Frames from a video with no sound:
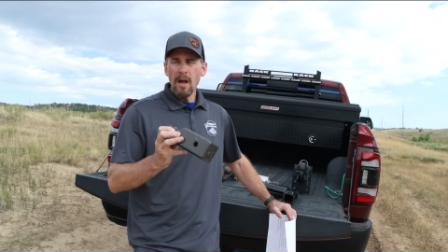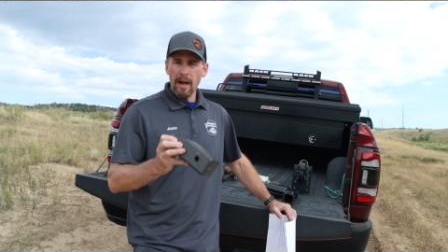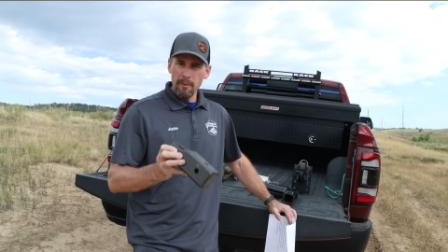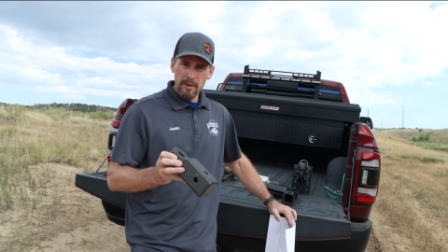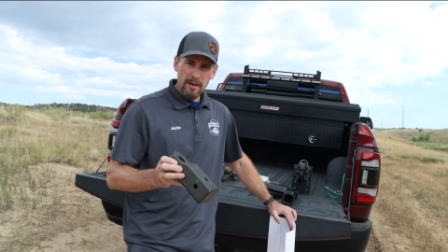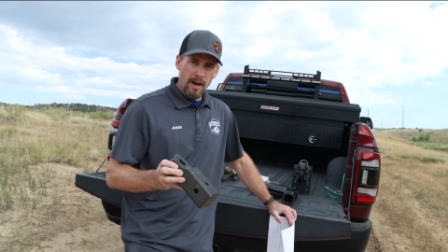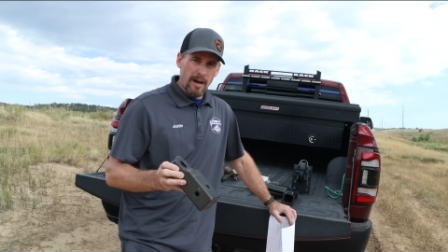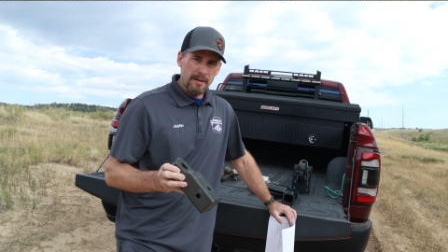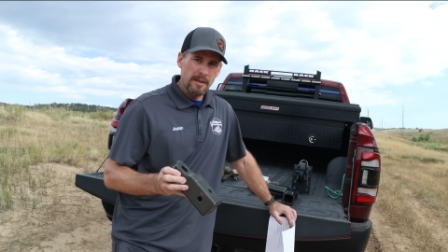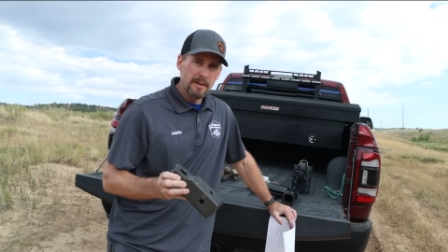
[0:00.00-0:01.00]
I would
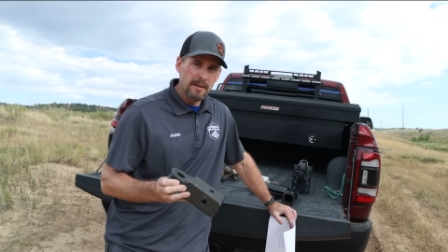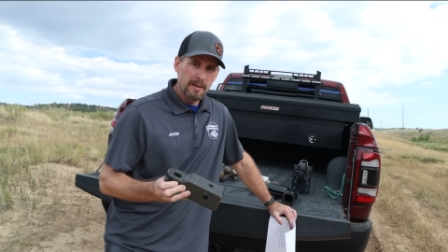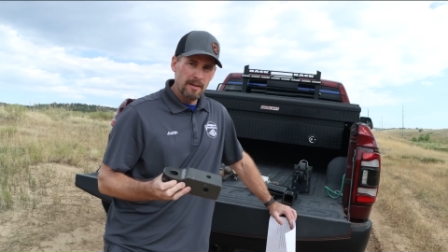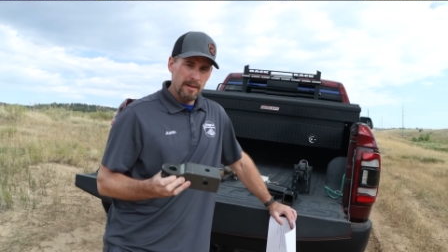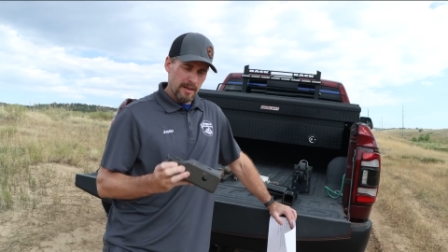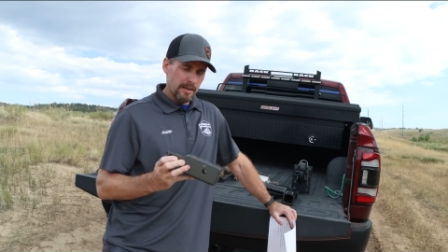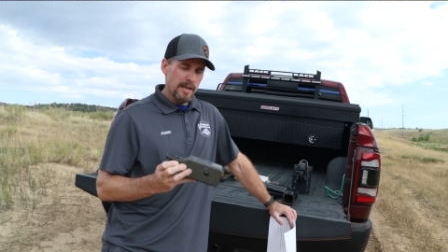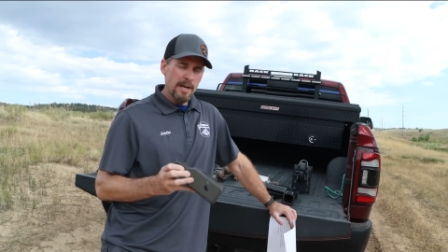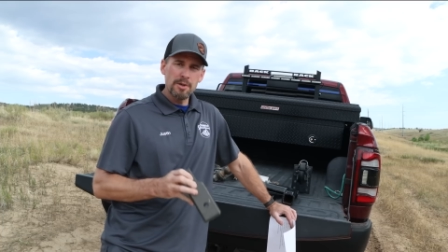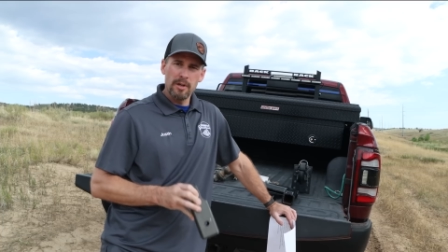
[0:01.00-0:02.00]
not
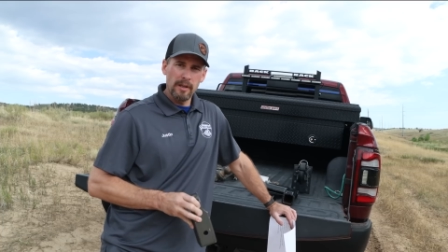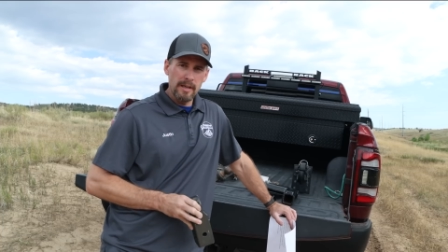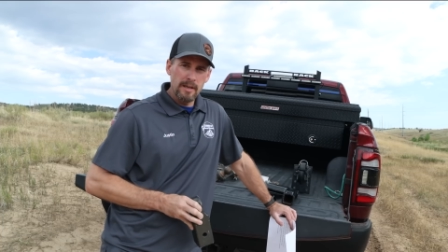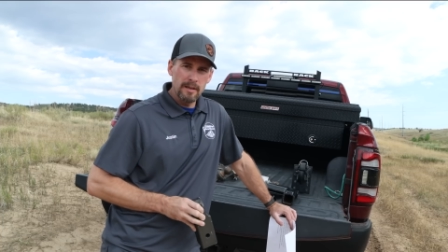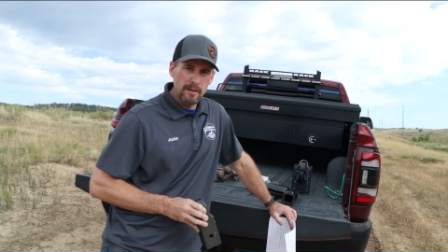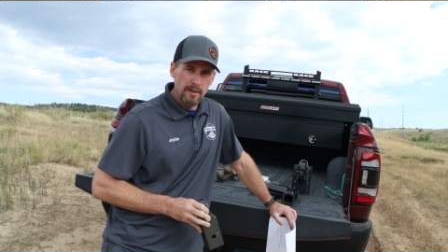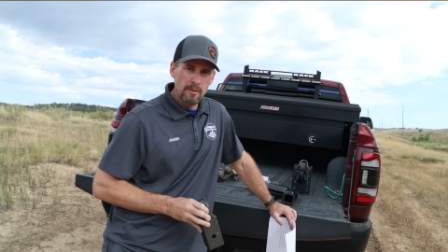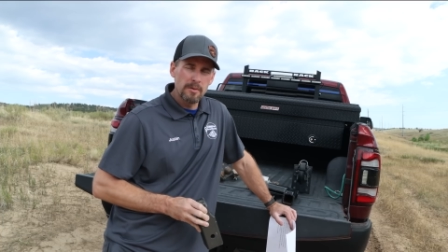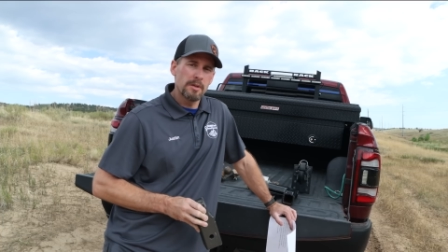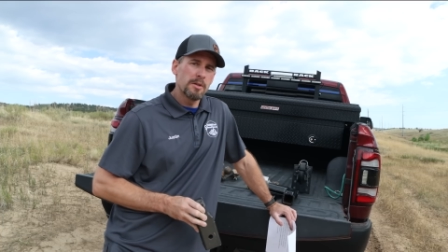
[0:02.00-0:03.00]
intentionally
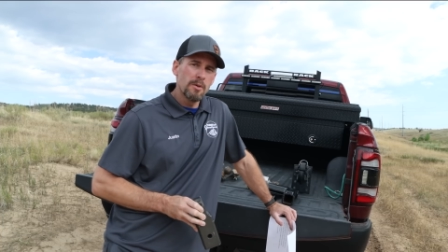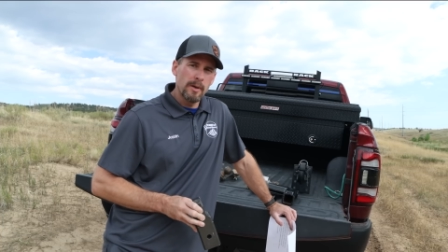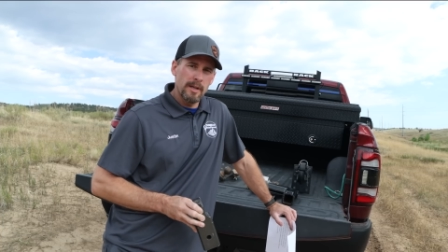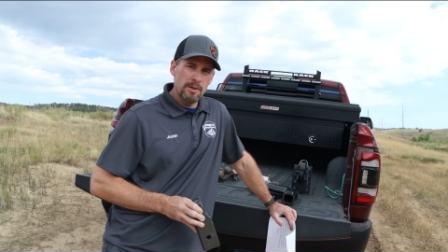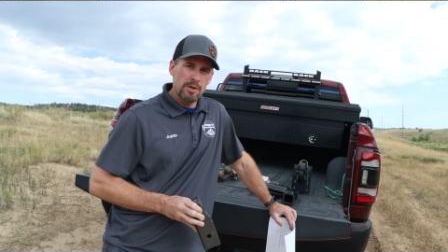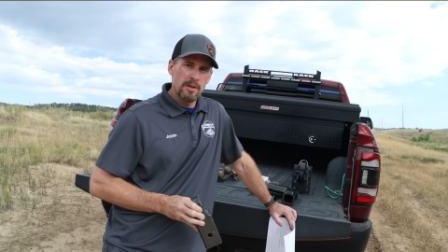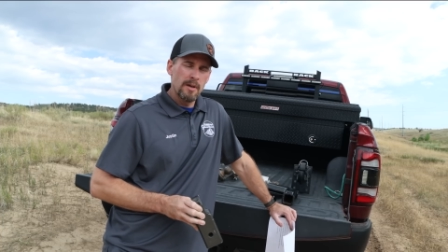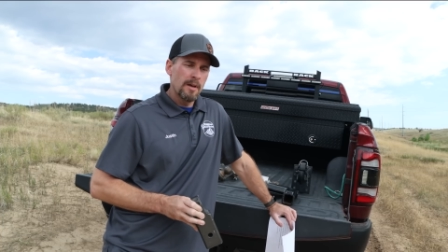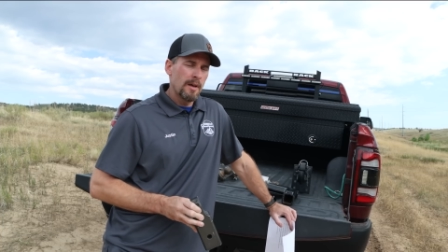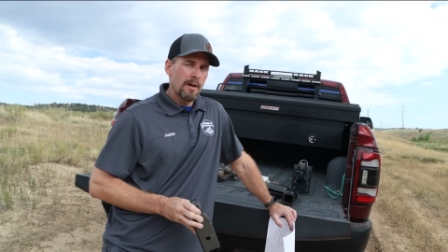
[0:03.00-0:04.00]
use a 2-inch
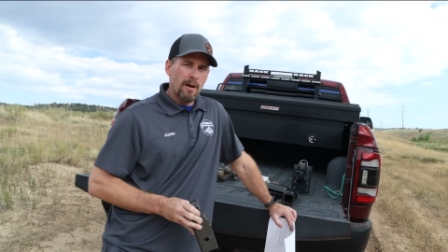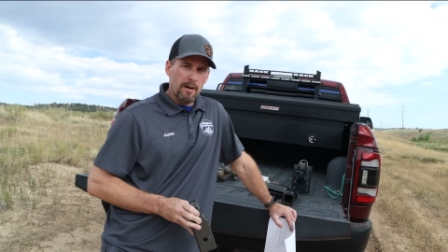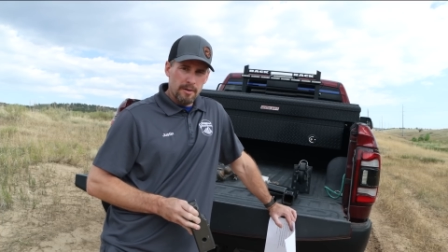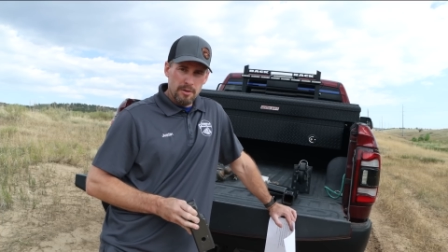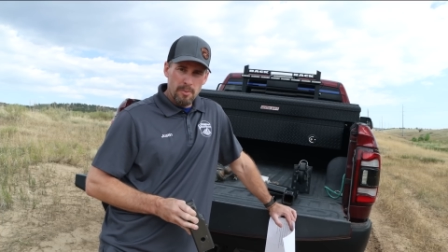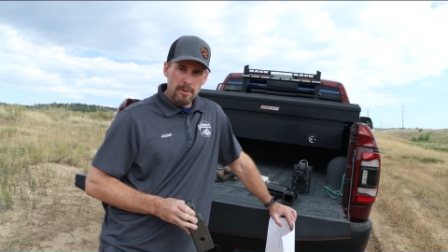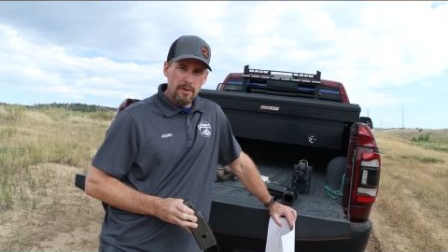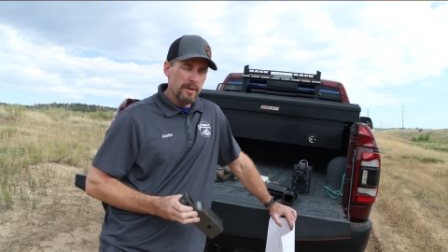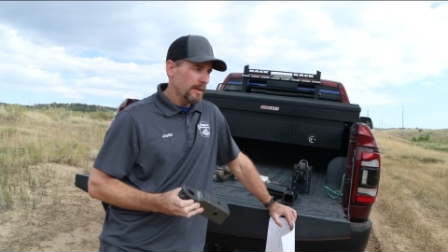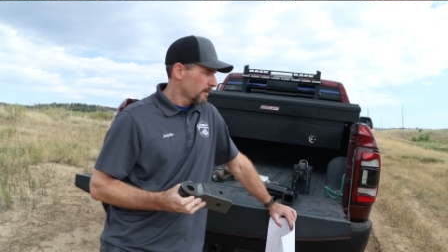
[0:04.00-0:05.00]
on a Super
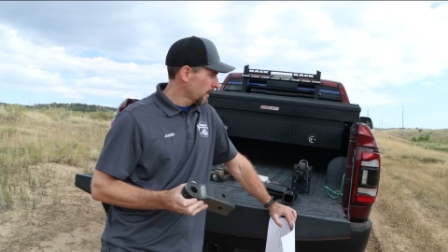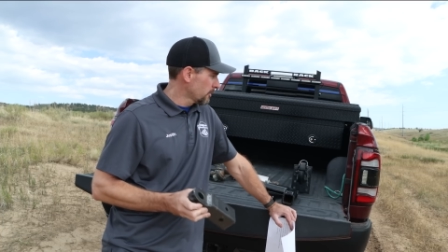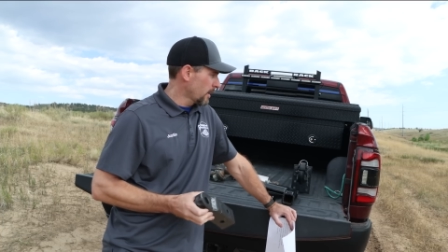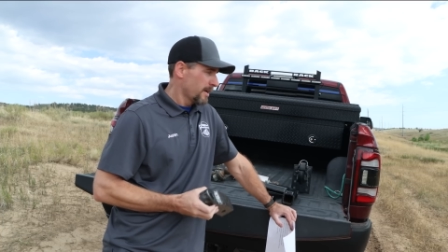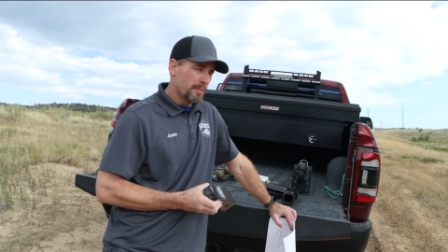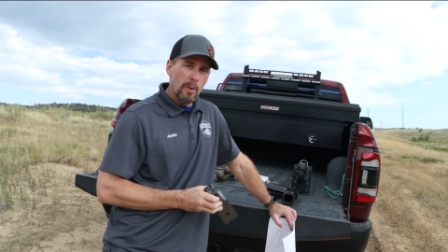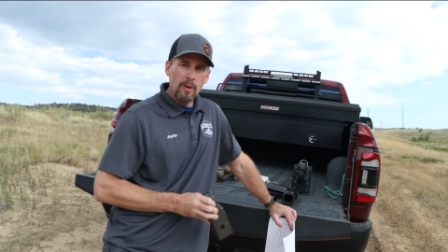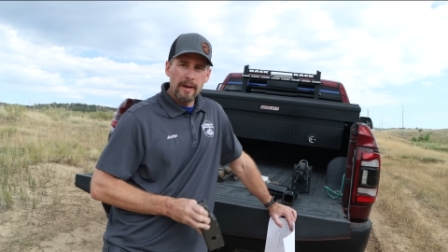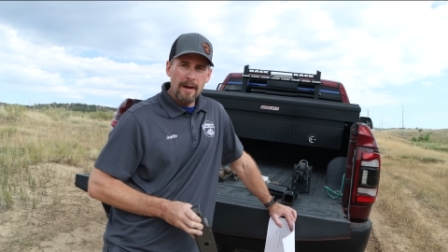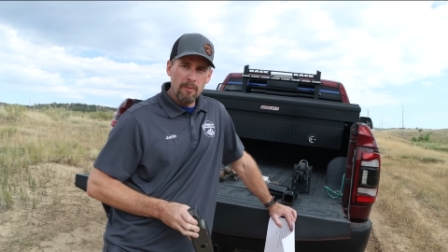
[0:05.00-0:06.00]
Duty, like trying to
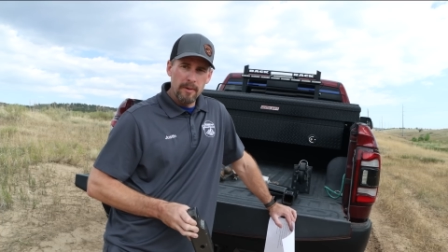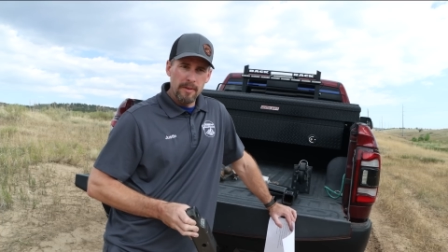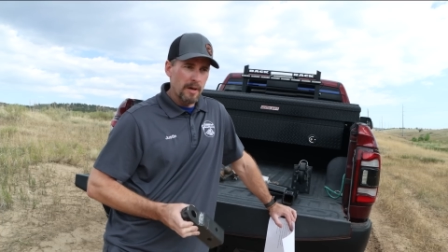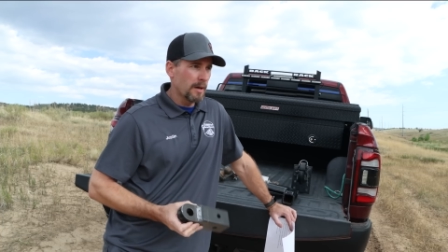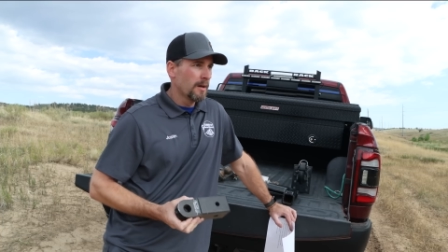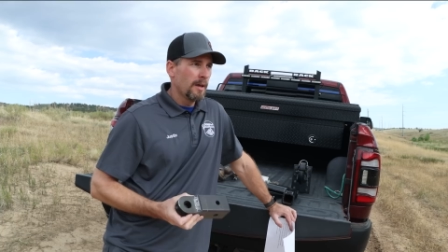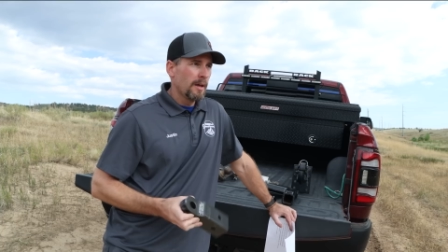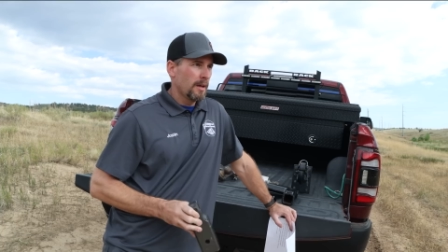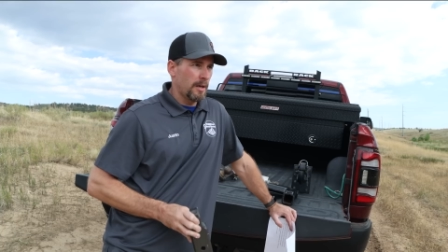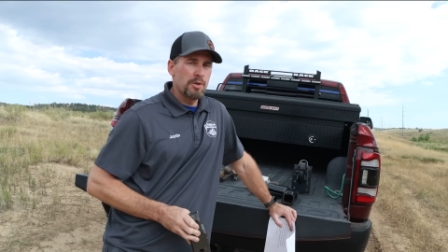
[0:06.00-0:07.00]
pull it out with a
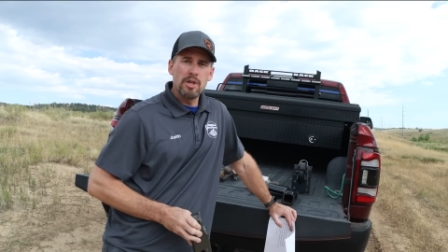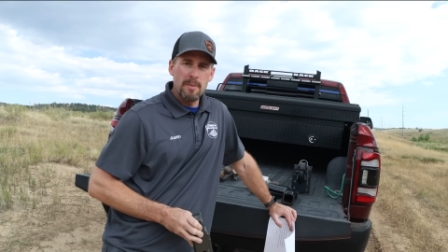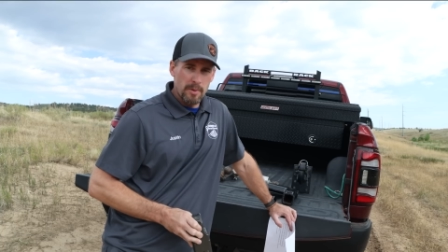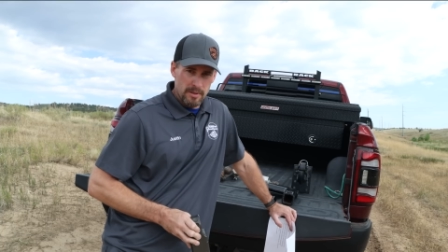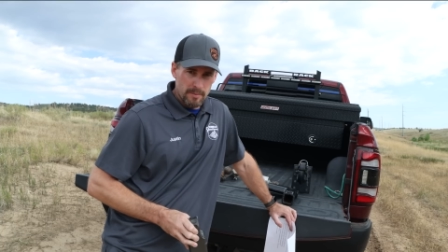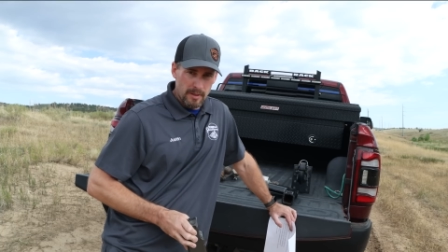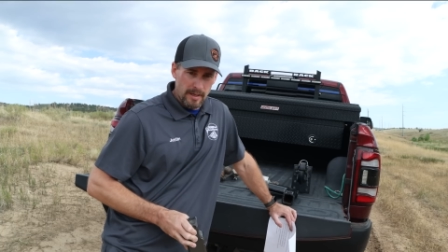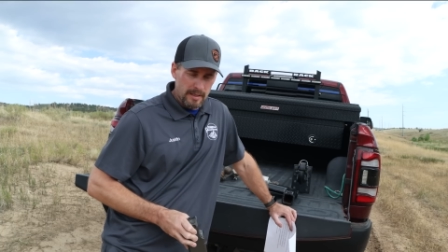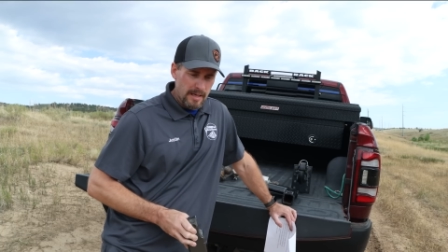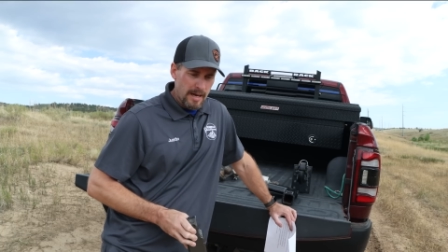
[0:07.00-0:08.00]
Jeep or something
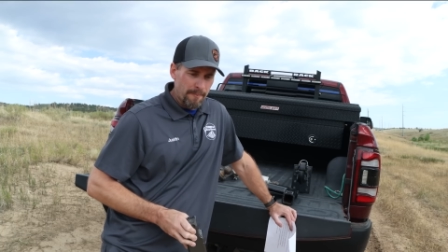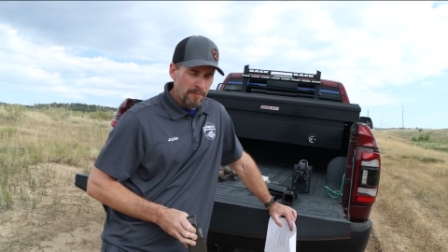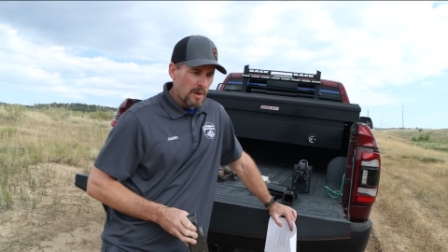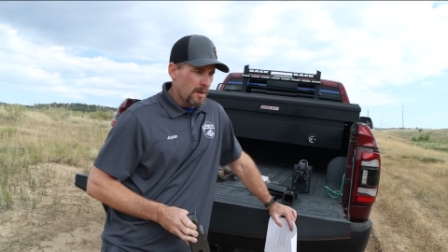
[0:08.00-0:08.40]
like that,